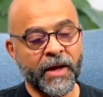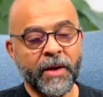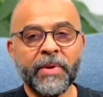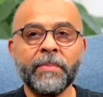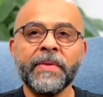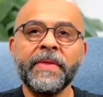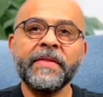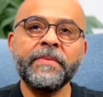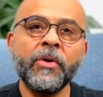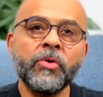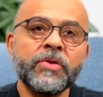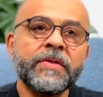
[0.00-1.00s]
But that
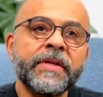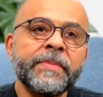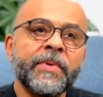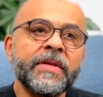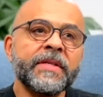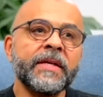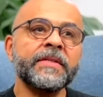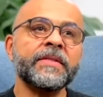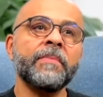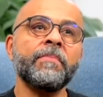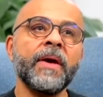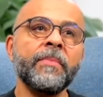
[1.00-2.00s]
boat represents
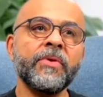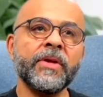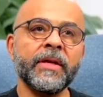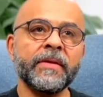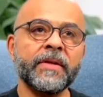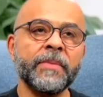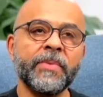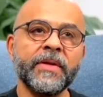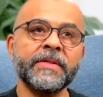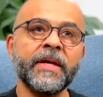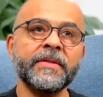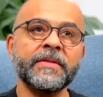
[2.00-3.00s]
a memory. It
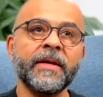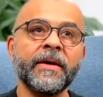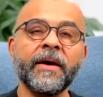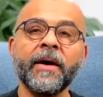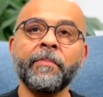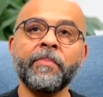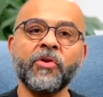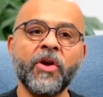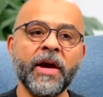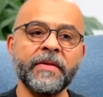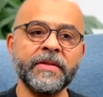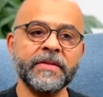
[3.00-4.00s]
represents a
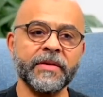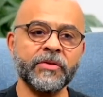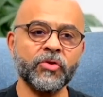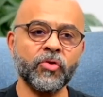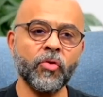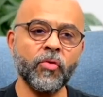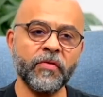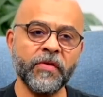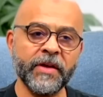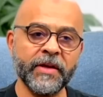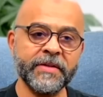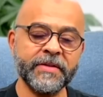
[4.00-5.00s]
pride. It's a
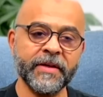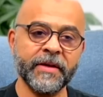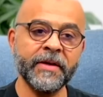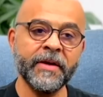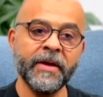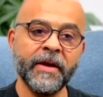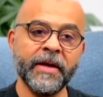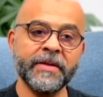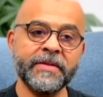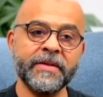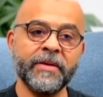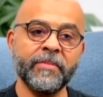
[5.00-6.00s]
trophy. It's
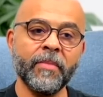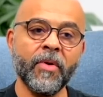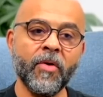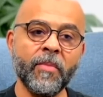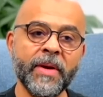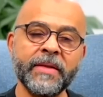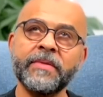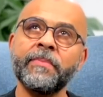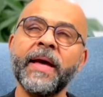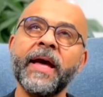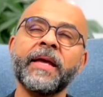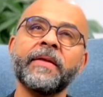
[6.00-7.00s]
a moment
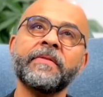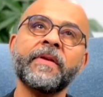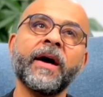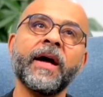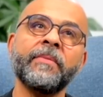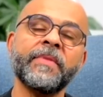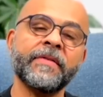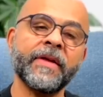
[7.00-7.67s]
back in time that